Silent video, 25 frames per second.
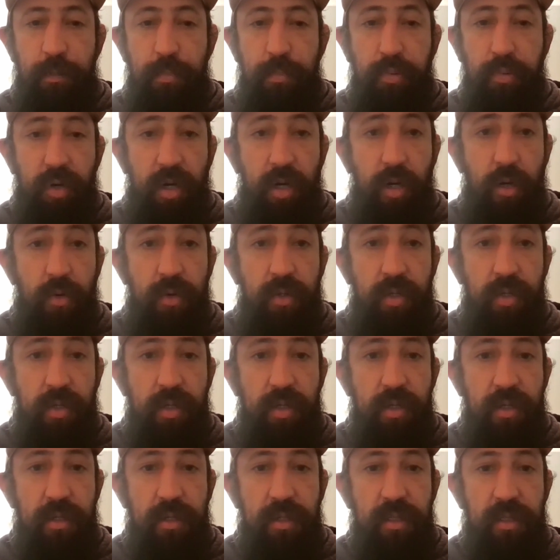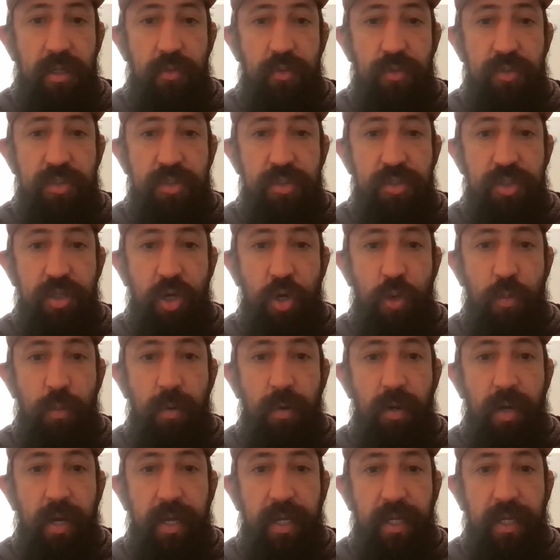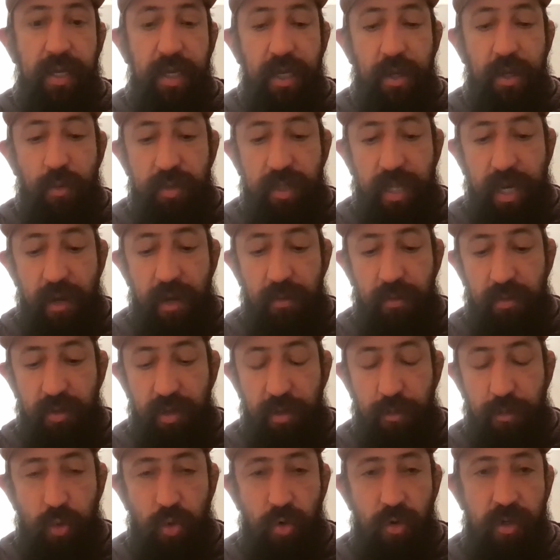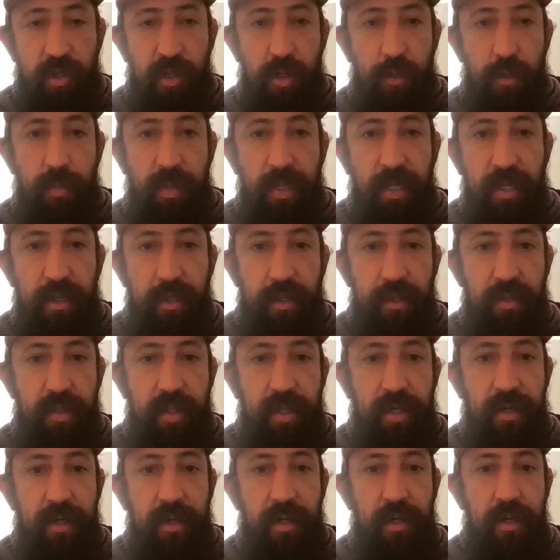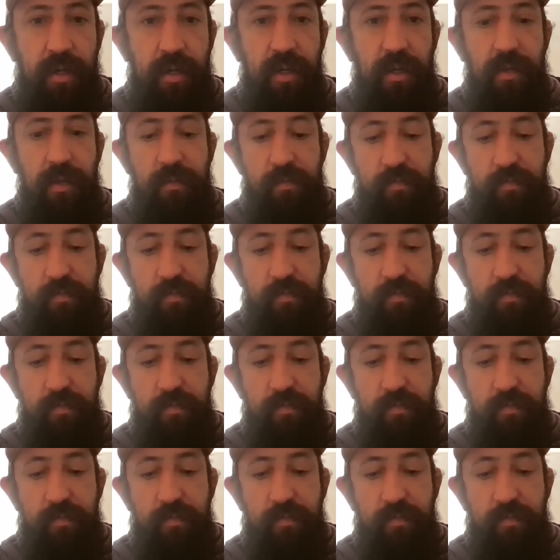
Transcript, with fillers: implode. There was no like without Liborio being there.